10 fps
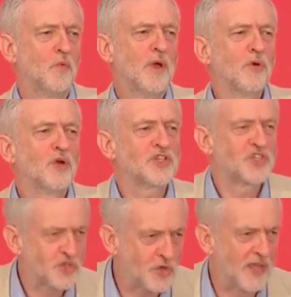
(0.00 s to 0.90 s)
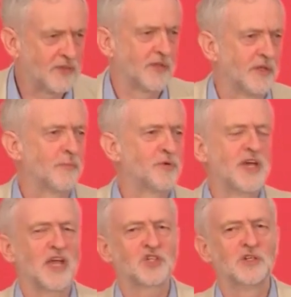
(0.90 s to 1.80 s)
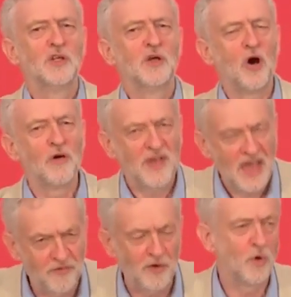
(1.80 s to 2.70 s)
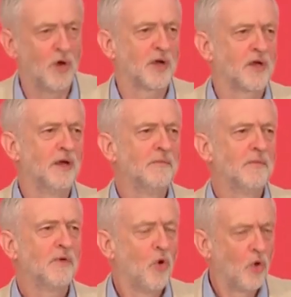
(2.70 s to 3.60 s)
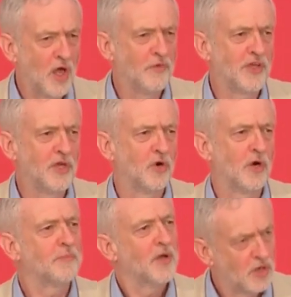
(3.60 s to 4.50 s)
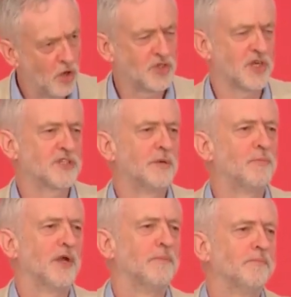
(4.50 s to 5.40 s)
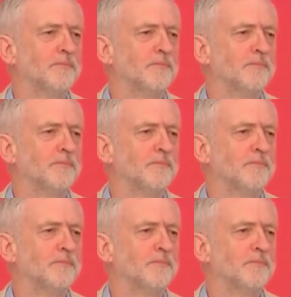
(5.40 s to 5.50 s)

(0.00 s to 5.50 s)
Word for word: We want to strengthen the protection of every worker all over Europe, not just in Britain.